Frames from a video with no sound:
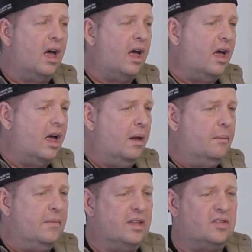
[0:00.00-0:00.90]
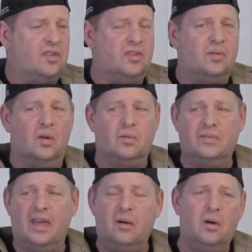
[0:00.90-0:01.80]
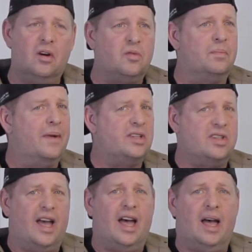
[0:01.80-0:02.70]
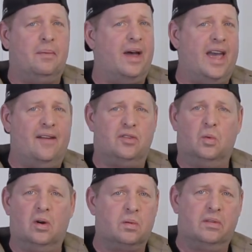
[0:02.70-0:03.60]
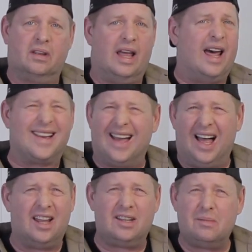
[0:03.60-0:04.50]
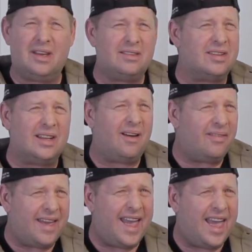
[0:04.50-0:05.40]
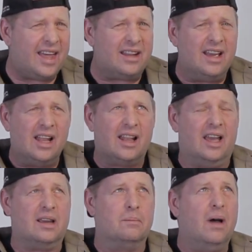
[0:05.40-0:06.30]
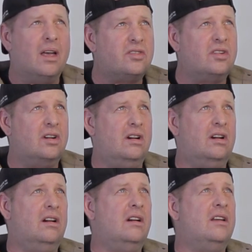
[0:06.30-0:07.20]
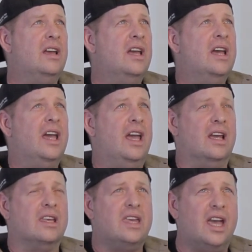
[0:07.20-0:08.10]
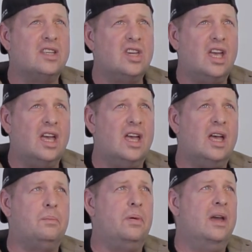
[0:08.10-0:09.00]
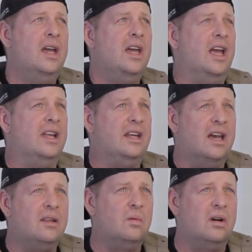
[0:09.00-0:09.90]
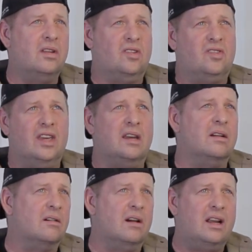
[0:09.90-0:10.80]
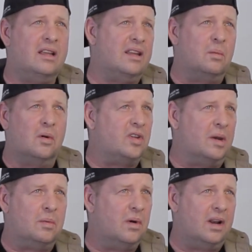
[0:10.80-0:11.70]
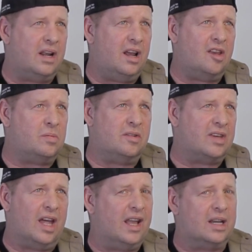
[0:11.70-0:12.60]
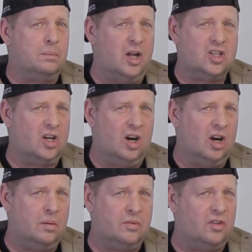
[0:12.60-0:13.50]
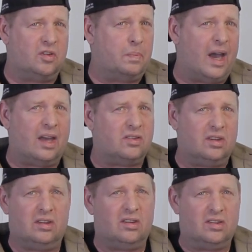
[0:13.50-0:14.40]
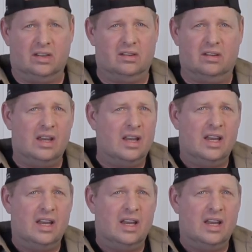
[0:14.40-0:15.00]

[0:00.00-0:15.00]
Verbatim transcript: It's, in other words, with my job, I have to work with a lot of condiments and all that, like mustard and ketchup, and the other one's a secret ingredient. They won't tell me what it is, but it's got like a bunch of herbs and spices and